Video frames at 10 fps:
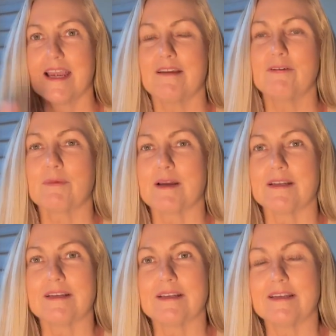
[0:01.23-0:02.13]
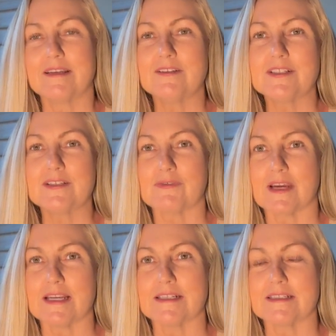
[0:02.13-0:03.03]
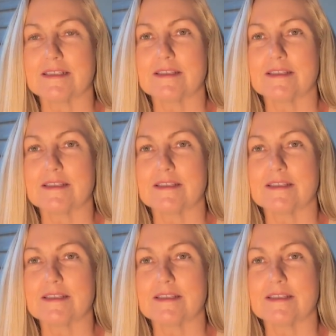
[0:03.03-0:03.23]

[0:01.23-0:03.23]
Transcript: everyone, here's this phrase,